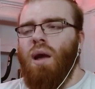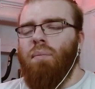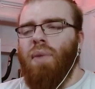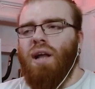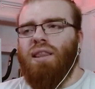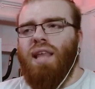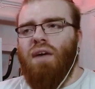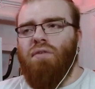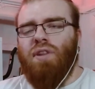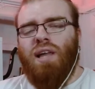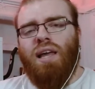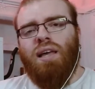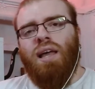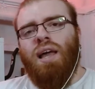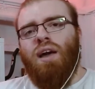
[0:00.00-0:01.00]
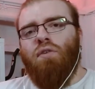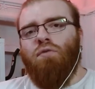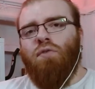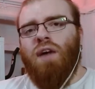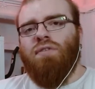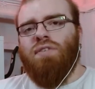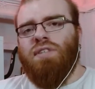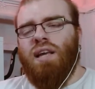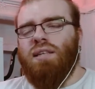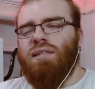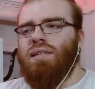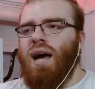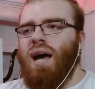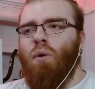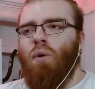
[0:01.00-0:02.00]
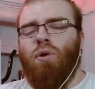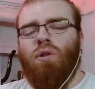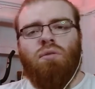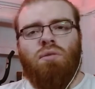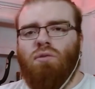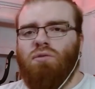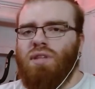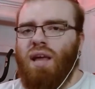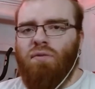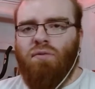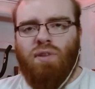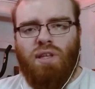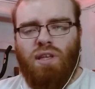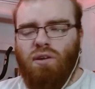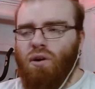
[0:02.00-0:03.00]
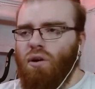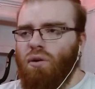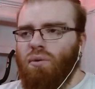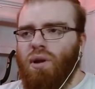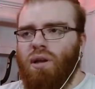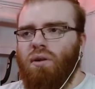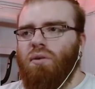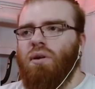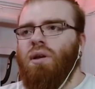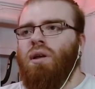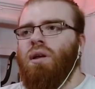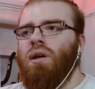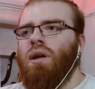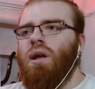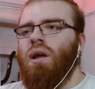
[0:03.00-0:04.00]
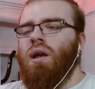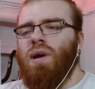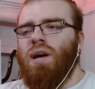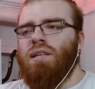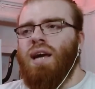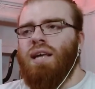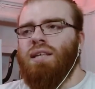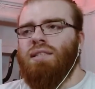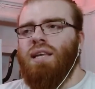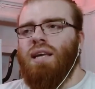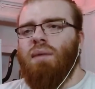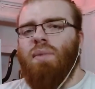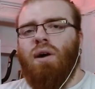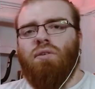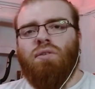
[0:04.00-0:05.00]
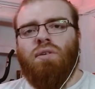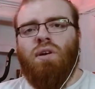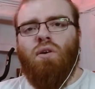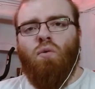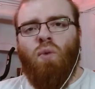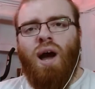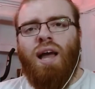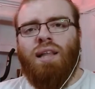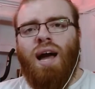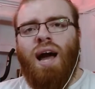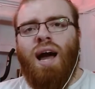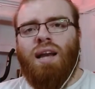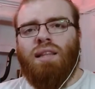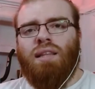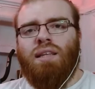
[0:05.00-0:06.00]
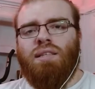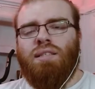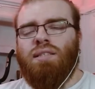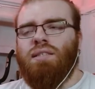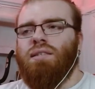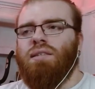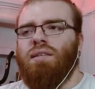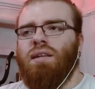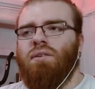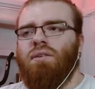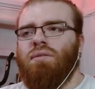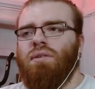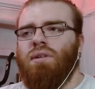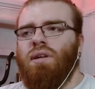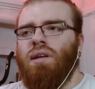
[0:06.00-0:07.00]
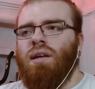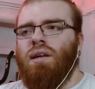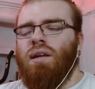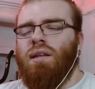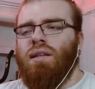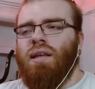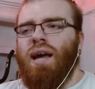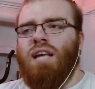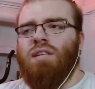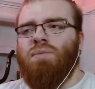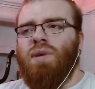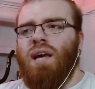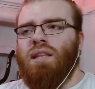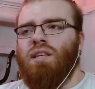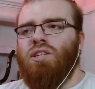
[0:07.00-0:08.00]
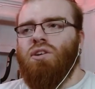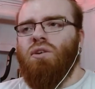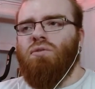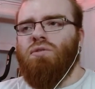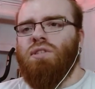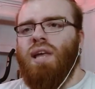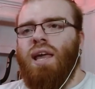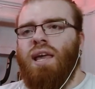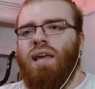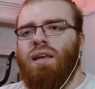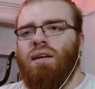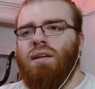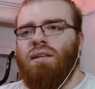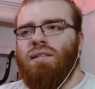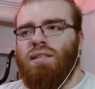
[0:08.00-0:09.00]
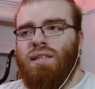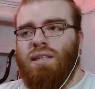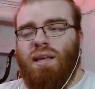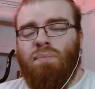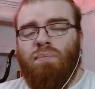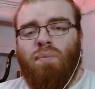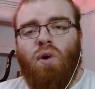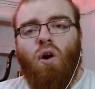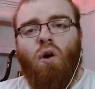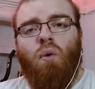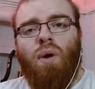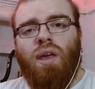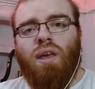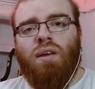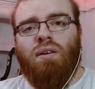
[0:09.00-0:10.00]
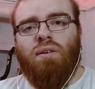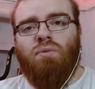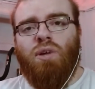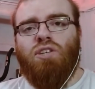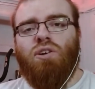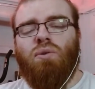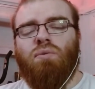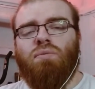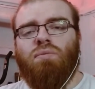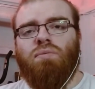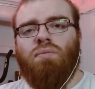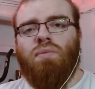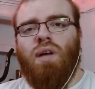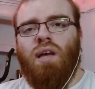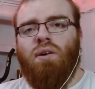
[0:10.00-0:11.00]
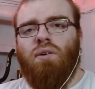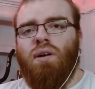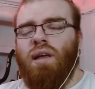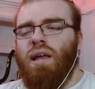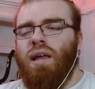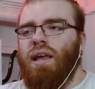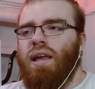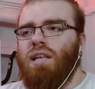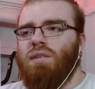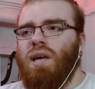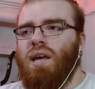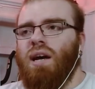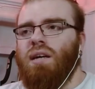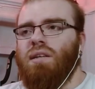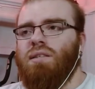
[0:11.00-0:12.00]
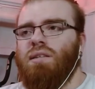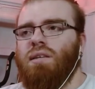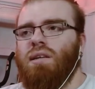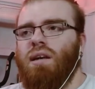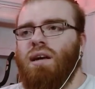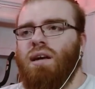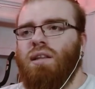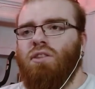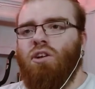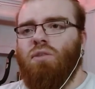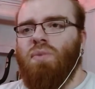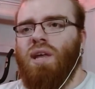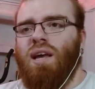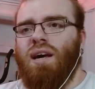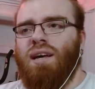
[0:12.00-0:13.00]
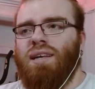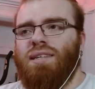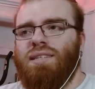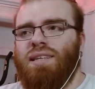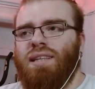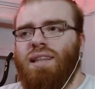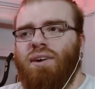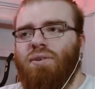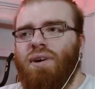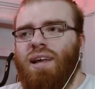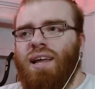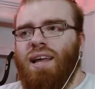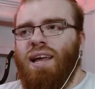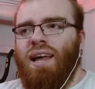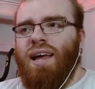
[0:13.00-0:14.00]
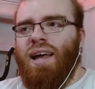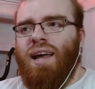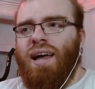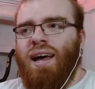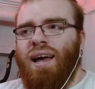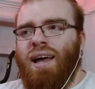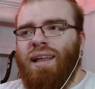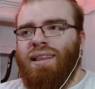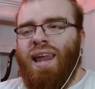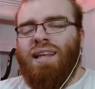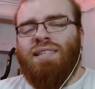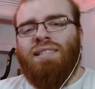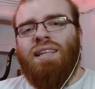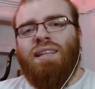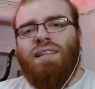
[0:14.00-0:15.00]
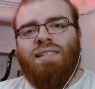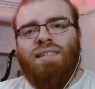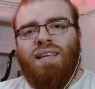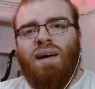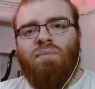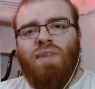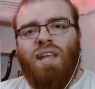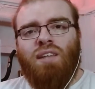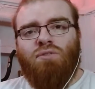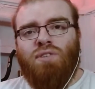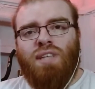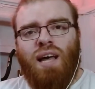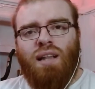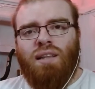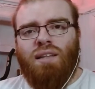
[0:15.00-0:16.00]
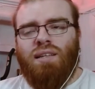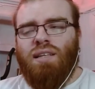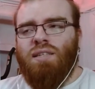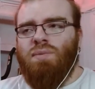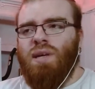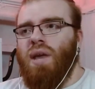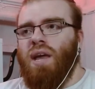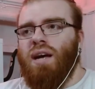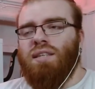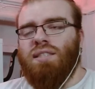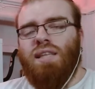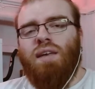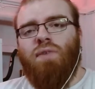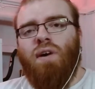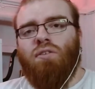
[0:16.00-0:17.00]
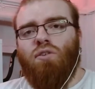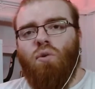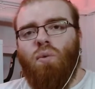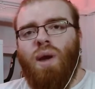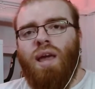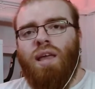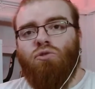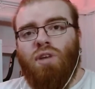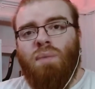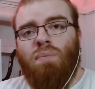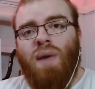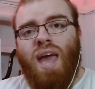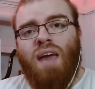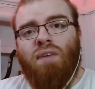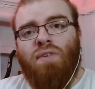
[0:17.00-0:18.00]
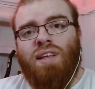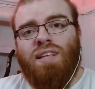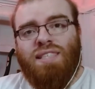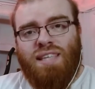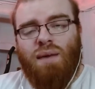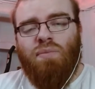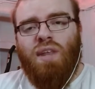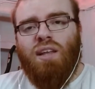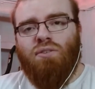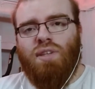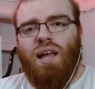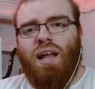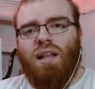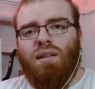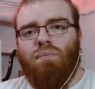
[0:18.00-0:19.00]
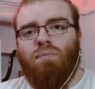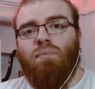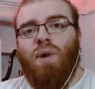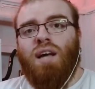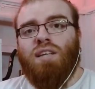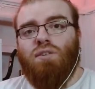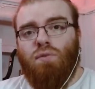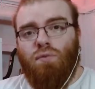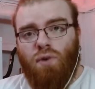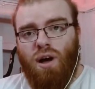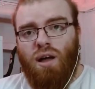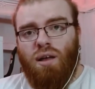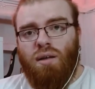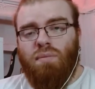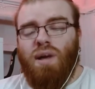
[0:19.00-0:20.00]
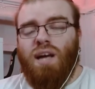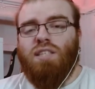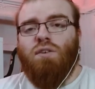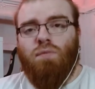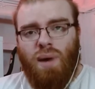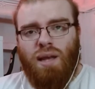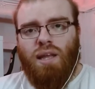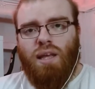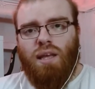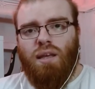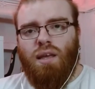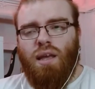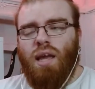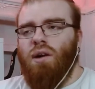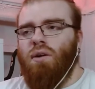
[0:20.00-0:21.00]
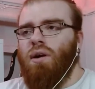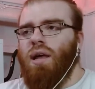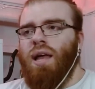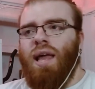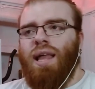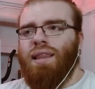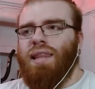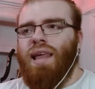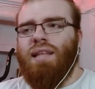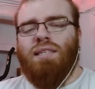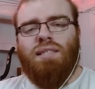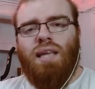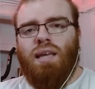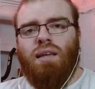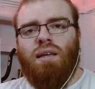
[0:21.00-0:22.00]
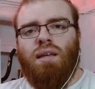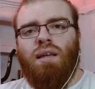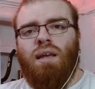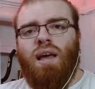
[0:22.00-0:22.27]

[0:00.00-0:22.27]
but definitely like 5, 6, I will, no, definitely go, you know, because guys, think about why the artists, you know, the guys behind the shows, they keep going with the show, you know. It's because not because, you know, there is still something to tell. It's because they found a way to keep having something to tell. Because of what? Because of money, you know. That's the thing.